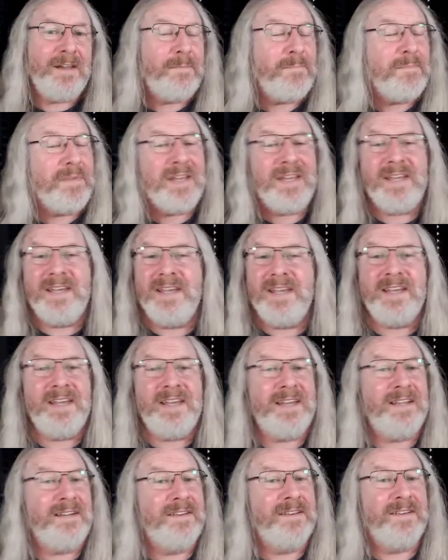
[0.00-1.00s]

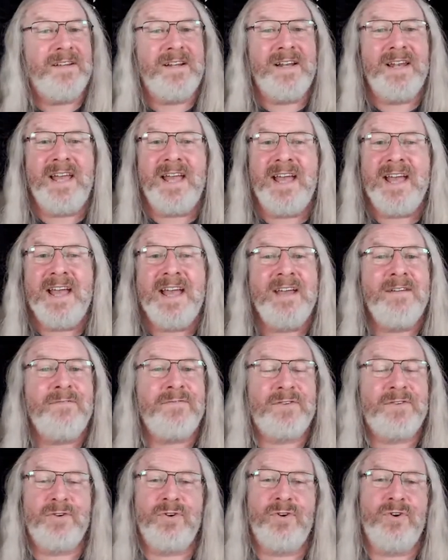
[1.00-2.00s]
me in the
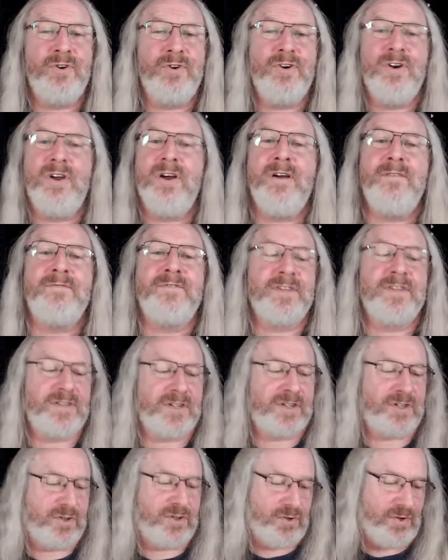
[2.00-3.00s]
laughter of the
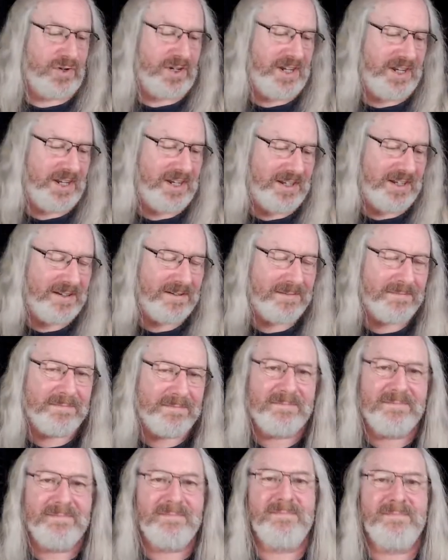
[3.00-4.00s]
stream.
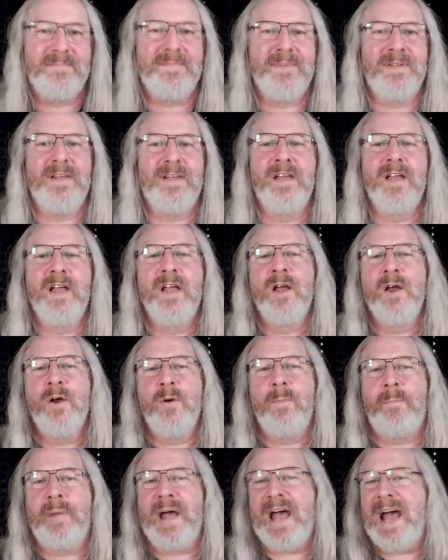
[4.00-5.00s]

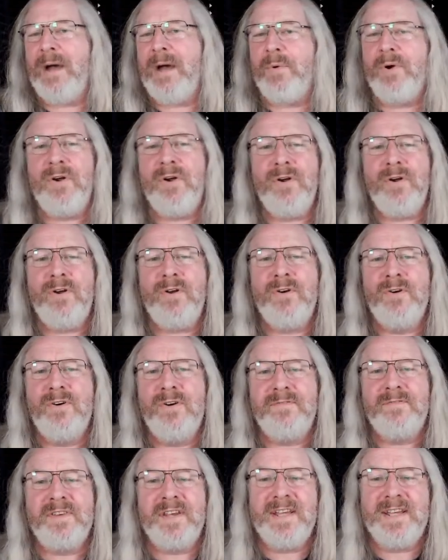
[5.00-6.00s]
Power
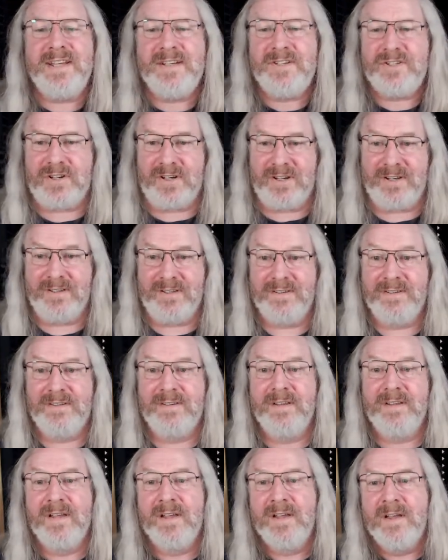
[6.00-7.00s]
of nature,
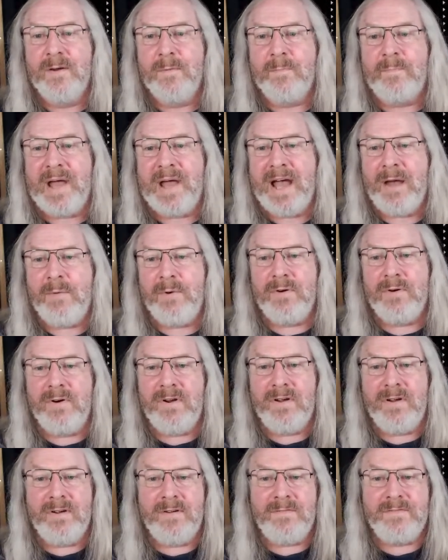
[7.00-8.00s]
power
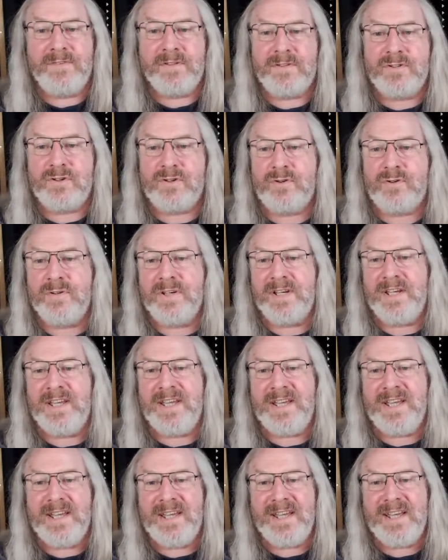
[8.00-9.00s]
of the
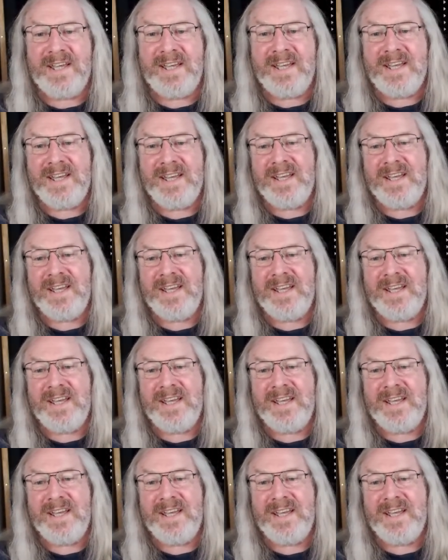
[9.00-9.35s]
tree.